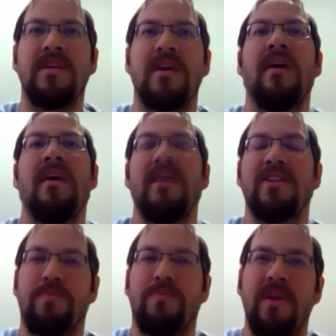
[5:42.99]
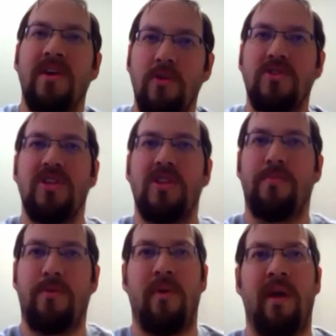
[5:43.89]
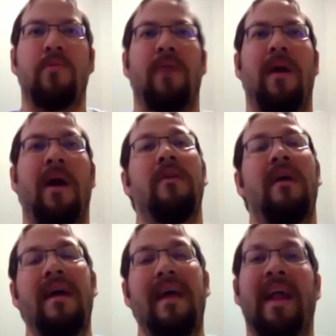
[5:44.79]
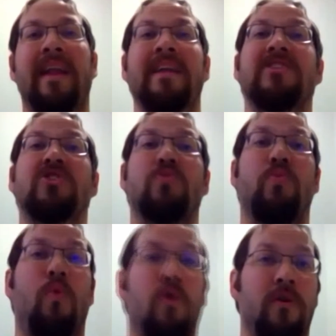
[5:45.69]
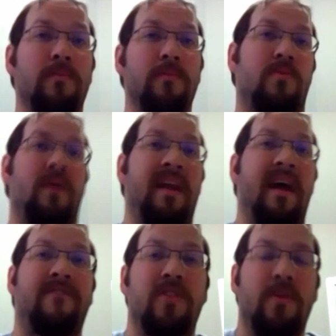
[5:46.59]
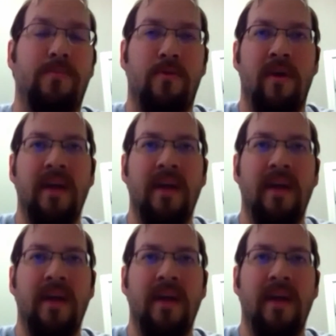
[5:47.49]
It's pretty close to the parade route and it swarms right after the parade.